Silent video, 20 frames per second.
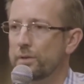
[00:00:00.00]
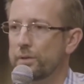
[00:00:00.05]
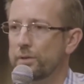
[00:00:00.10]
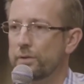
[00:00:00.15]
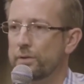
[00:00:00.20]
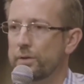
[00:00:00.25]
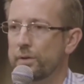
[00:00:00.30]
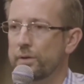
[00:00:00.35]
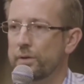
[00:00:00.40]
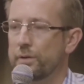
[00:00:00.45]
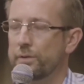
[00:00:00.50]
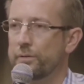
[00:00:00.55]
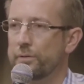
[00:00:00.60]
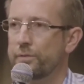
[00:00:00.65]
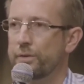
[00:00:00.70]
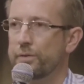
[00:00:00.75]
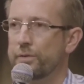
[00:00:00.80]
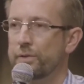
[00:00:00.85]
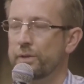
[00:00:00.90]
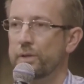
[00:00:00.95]
So the
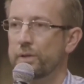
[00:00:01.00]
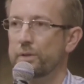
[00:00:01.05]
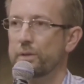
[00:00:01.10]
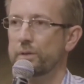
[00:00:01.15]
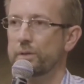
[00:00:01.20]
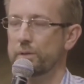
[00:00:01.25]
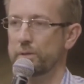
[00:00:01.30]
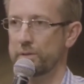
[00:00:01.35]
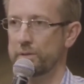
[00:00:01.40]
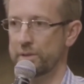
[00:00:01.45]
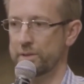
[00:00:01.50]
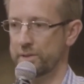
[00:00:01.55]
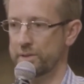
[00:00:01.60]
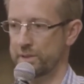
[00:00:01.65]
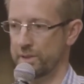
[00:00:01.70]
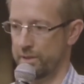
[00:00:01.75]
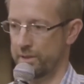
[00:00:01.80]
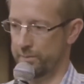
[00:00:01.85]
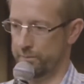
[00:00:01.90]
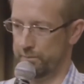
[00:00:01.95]
first thing
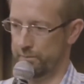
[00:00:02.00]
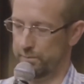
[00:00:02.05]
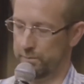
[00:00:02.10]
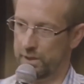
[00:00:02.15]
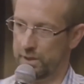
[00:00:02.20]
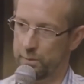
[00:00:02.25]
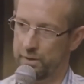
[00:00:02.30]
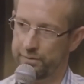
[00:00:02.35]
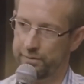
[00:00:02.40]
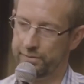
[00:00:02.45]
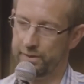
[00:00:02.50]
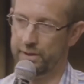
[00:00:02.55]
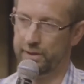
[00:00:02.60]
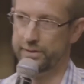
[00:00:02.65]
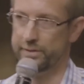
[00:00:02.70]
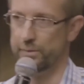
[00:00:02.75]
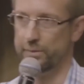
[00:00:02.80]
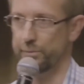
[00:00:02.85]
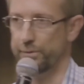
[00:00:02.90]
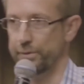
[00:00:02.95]
that my wife and I
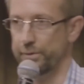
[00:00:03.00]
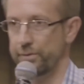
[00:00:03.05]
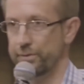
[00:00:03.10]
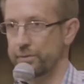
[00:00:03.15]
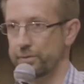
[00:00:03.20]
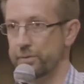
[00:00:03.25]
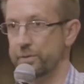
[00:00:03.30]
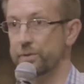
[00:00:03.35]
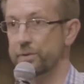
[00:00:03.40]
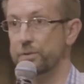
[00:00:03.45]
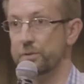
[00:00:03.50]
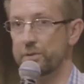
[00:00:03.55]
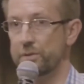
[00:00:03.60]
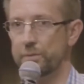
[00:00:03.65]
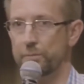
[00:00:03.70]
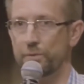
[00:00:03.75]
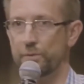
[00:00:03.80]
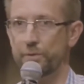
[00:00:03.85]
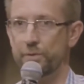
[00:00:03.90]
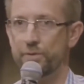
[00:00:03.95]
did was
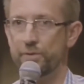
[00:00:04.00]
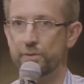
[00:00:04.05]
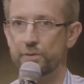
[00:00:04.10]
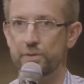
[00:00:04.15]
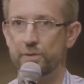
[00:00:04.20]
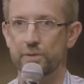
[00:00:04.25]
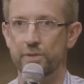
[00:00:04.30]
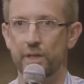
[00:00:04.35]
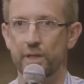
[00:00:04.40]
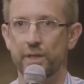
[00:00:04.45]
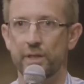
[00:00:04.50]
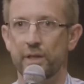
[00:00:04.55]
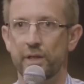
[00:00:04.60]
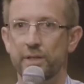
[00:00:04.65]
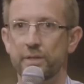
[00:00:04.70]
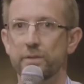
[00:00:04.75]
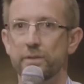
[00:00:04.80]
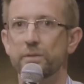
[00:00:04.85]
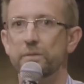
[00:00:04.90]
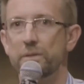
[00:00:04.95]

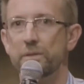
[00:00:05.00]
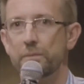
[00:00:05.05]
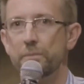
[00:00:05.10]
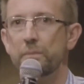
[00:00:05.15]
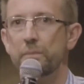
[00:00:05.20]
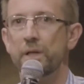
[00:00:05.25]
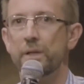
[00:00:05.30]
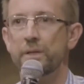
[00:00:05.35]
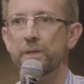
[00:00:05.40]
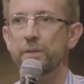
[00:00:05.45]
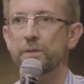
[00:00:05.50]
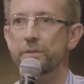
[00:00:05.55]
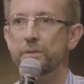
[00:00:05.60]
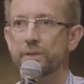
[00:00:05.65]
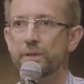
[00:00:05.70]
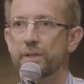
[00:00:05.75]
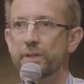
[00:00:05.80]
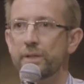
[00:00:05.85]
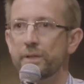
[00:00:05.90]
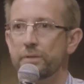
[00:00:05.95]
donate money
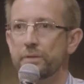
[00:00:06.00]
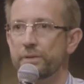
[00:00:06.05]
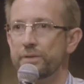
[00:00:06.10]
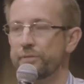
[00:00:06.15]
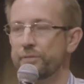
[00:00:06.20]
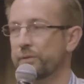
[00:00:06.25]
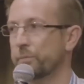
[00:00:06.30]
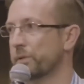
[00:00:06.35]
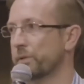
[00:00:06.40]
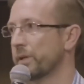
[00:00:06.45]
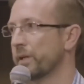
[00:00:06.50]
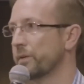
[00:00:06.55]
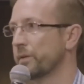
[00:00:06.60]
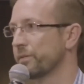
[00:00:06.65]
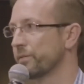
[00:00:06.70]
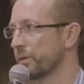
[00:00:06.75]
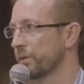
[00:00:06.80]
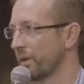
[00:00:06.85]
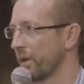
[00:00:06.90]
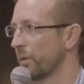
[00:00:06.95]
to get a defibrillator
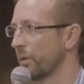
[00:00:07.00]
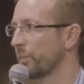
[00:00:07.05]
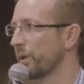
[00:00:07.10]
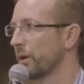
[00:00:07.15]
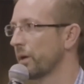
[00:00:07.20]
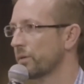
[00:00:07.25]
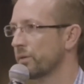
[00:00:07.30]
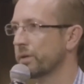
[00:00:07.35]
for another park